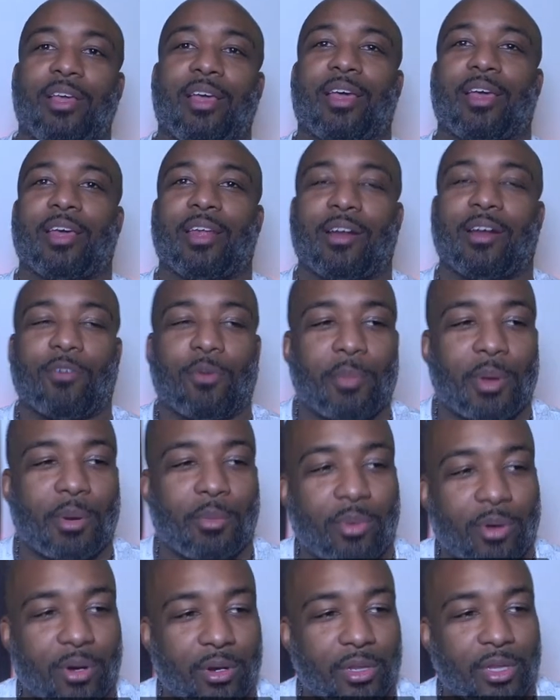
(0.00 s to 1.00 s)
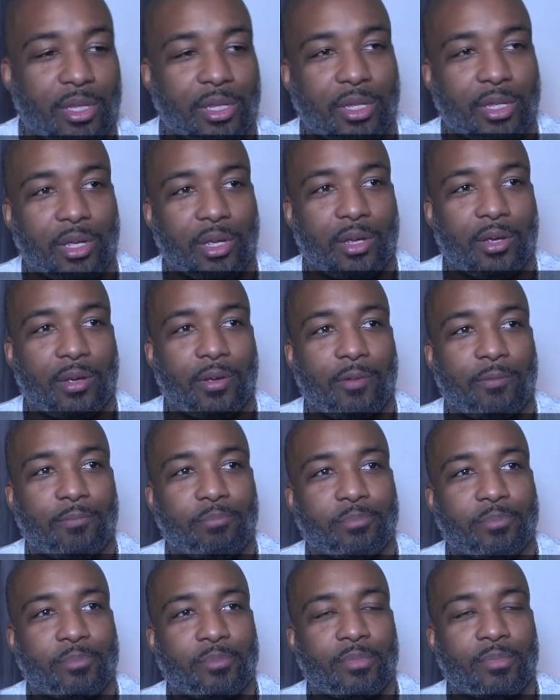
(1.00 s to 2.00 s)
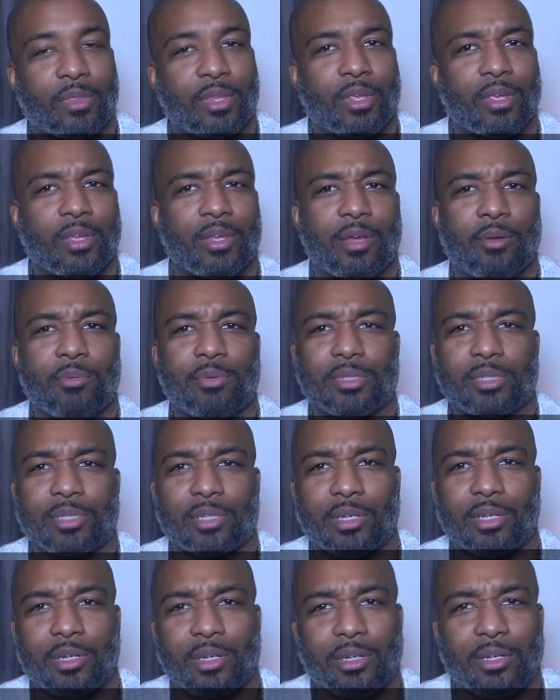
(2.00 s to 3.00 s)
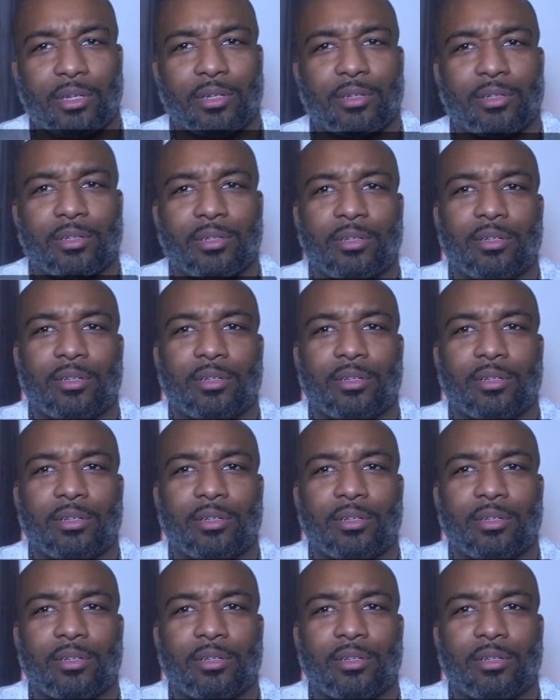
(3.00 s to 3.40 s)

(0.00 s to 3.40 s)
and I remember it was